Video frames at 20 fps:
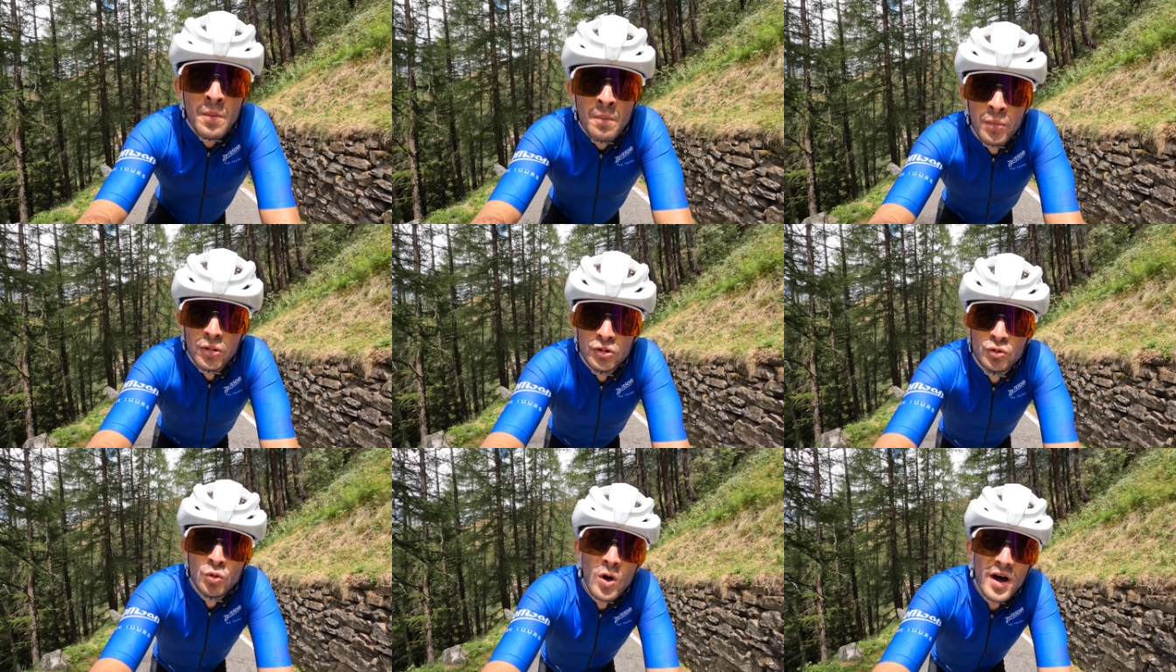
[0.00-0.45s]

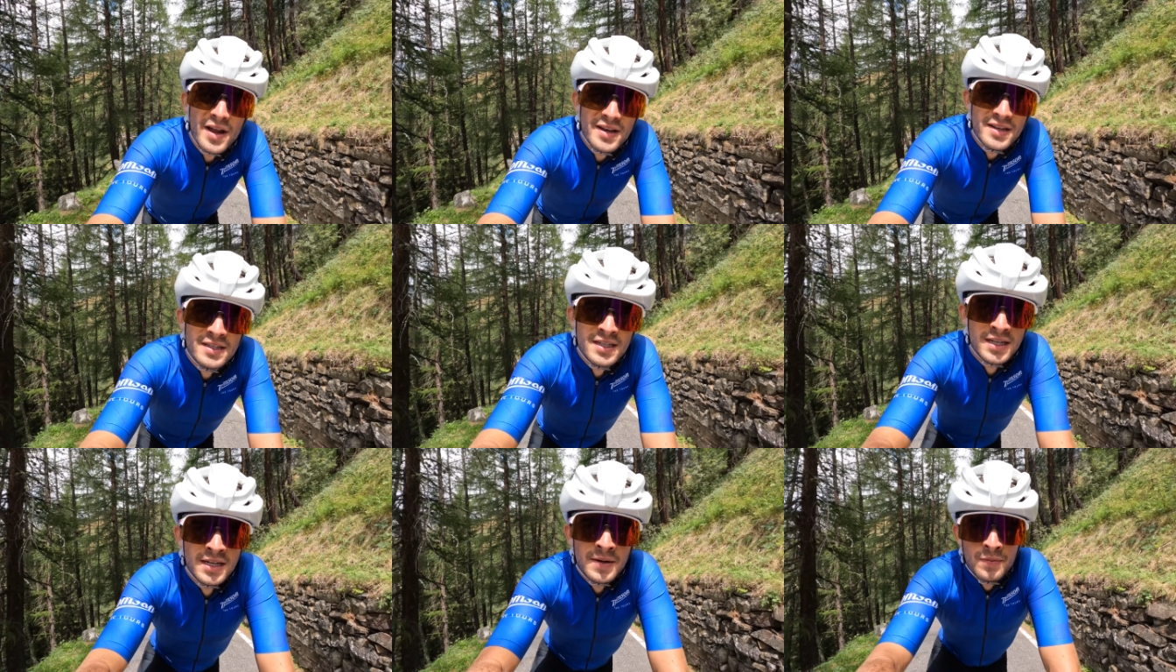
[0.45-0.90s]
But
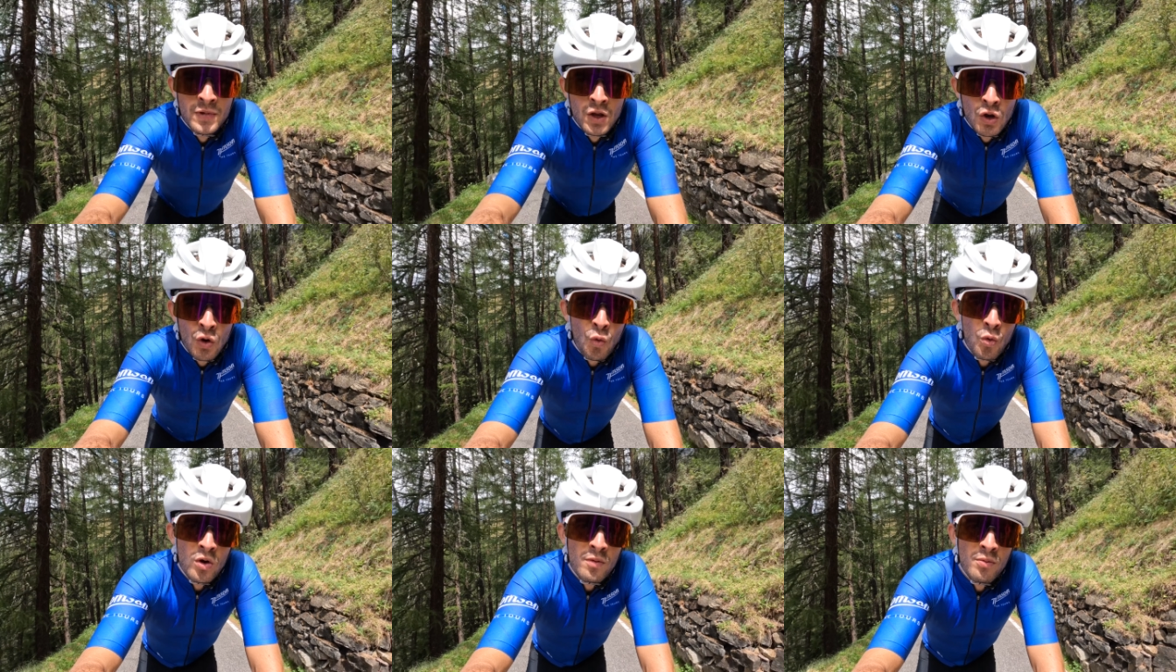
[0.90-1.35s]
once
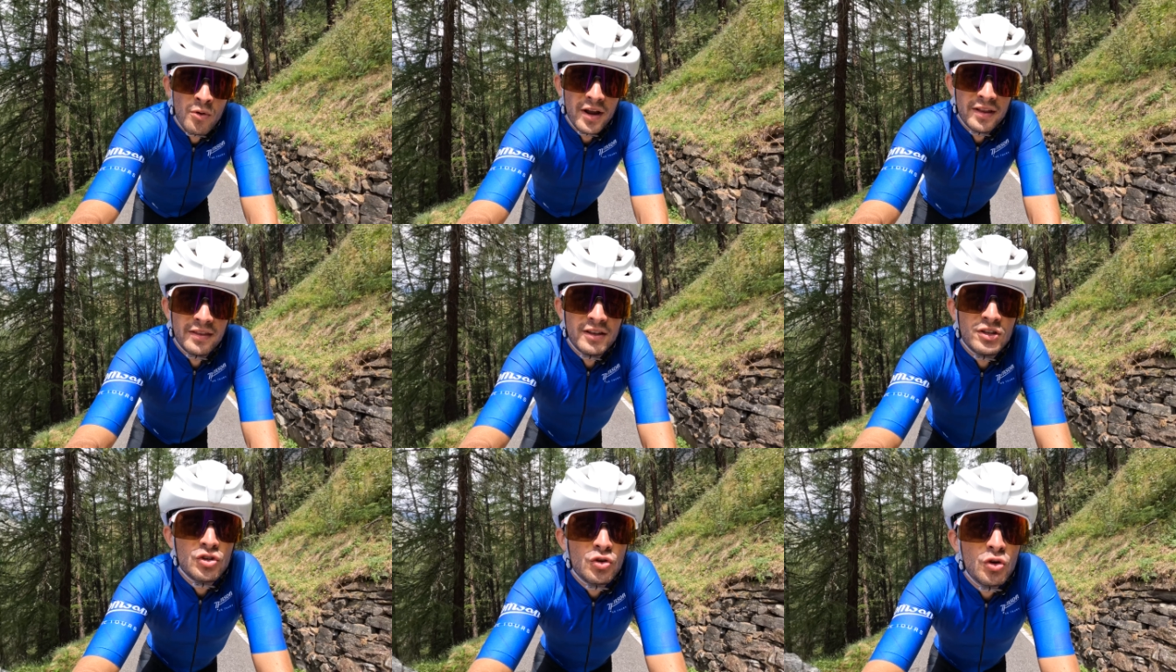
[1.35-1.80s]
we
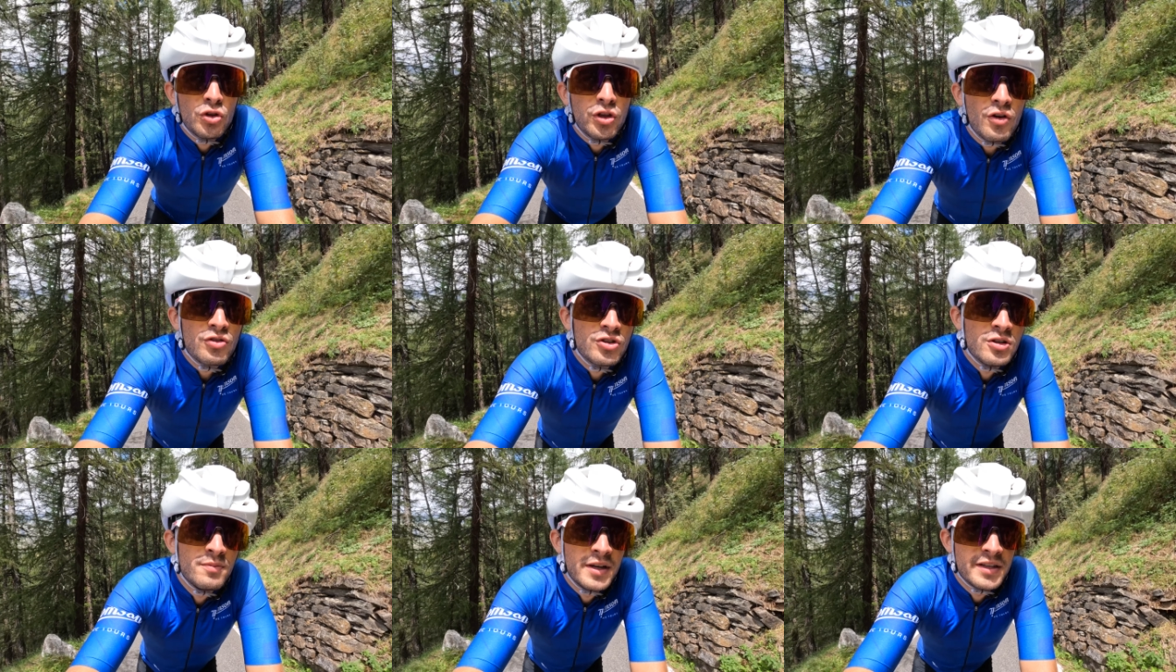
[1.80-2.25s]
break the
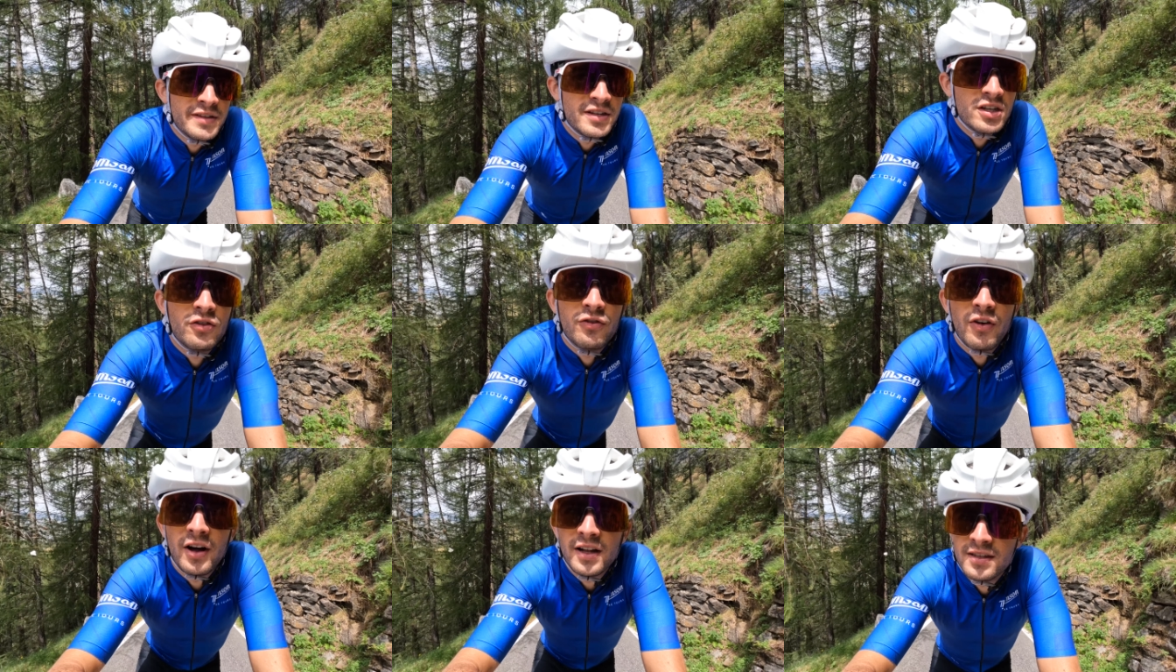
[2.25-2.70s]
2000
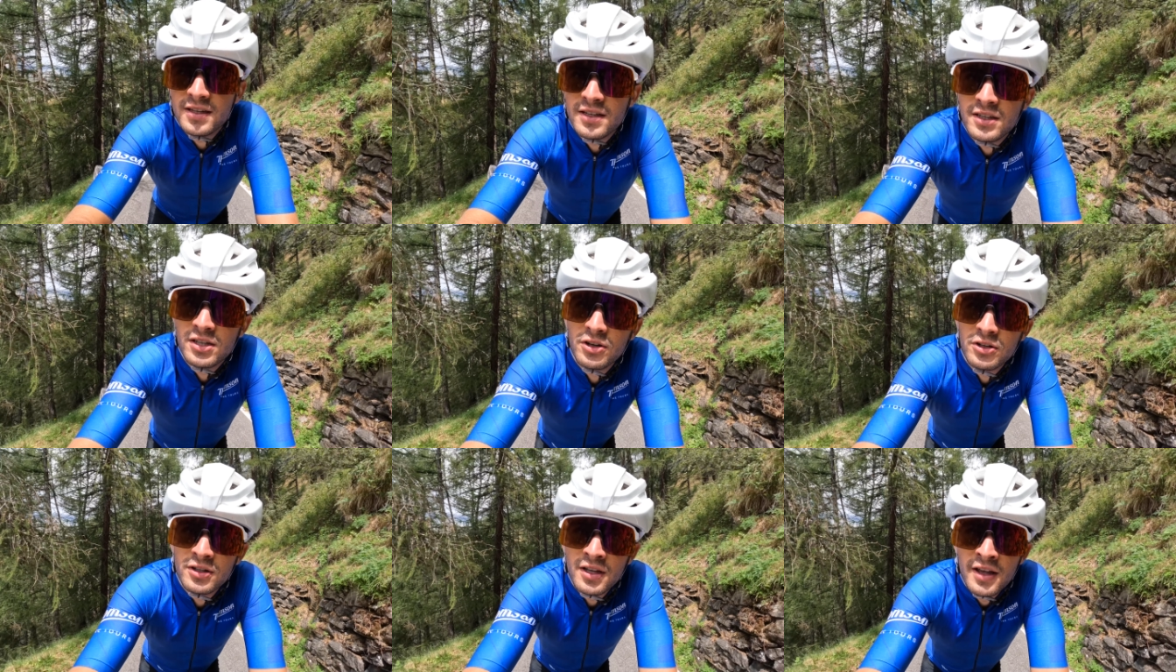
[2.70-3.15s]
meters of
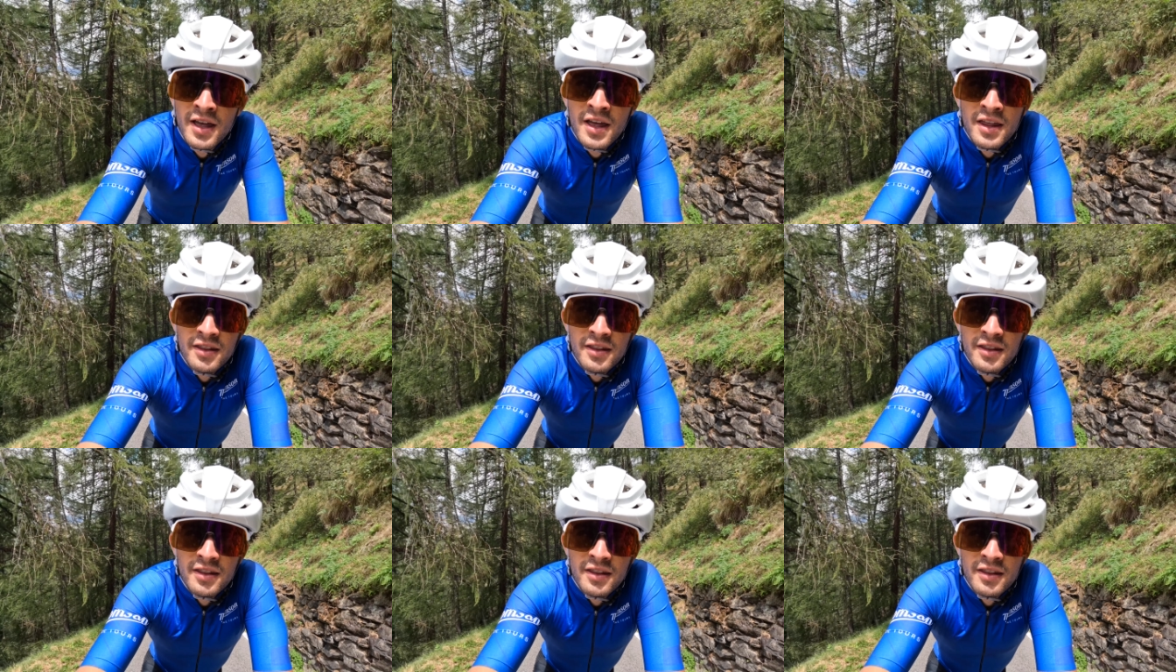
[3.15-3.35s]
altitude,